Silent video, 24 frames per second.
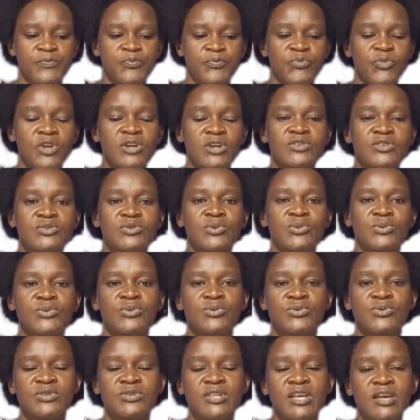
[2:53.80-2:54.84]

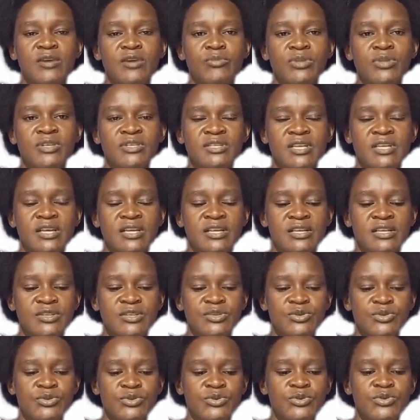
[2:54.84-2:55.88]
So there are basically
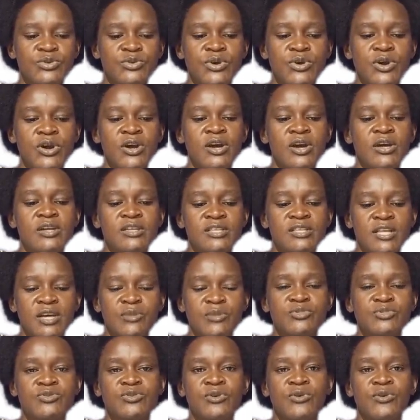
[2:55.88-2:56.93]
two
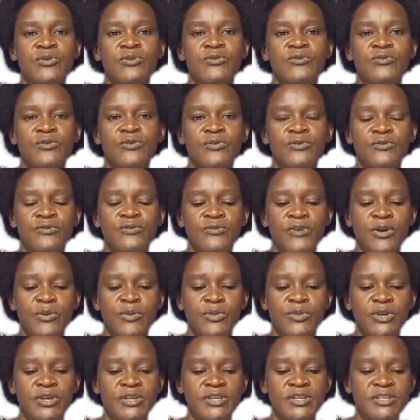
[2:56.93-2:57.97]
types of
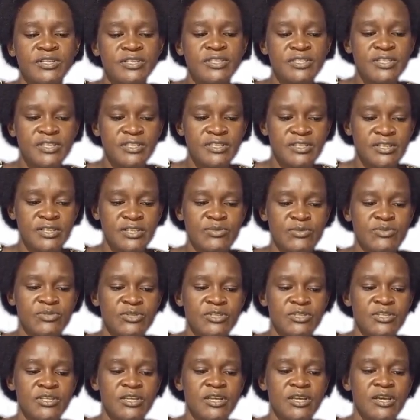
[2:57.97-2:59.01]
farming
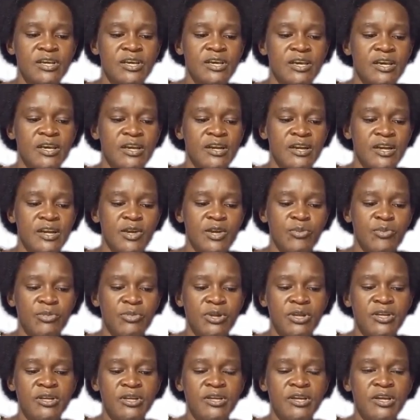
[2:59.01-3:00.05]
systems,
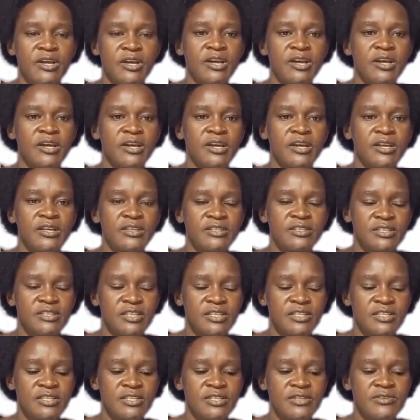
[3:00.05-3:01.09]
namely
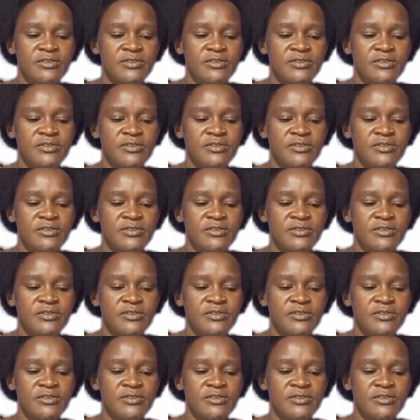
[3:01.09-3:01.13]
intensive